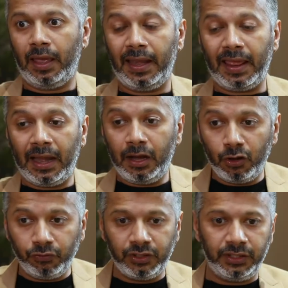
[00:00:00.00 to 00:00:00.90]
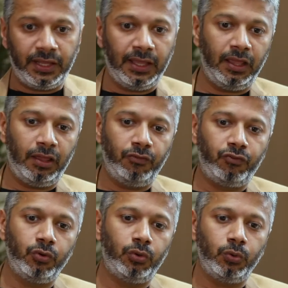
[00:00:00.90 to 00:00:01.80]
And end of the day,
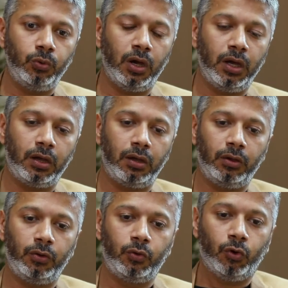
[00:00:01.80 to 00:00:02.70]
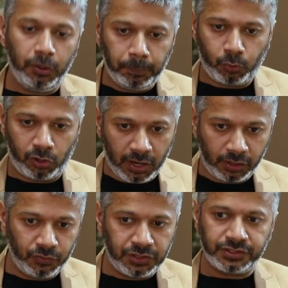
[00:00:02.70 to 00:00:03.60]
if you do a good
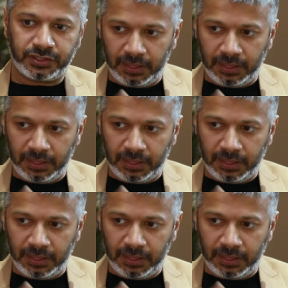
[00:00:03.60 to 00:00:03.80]
product which is